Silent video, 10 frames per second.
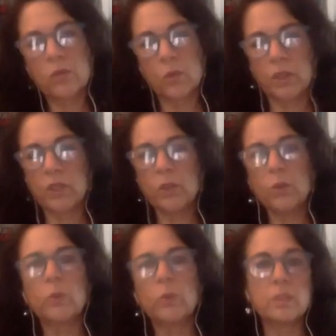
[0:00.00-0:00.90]
we knew
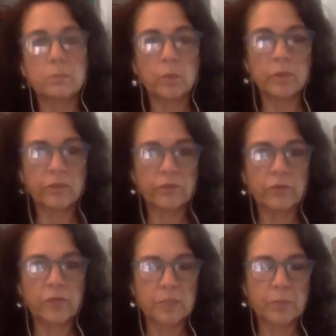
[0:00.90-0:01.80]
it was a moment
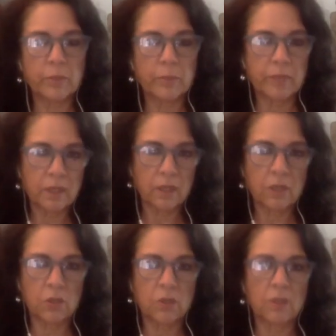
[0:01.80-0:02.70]
for
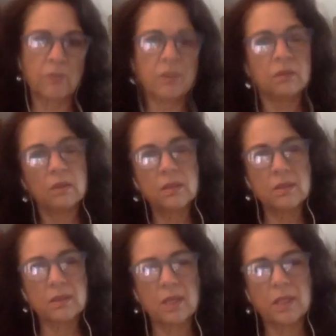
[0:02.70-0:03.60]
experimentation and that
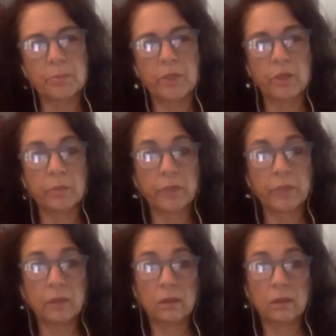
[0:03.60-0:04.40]
this experiment,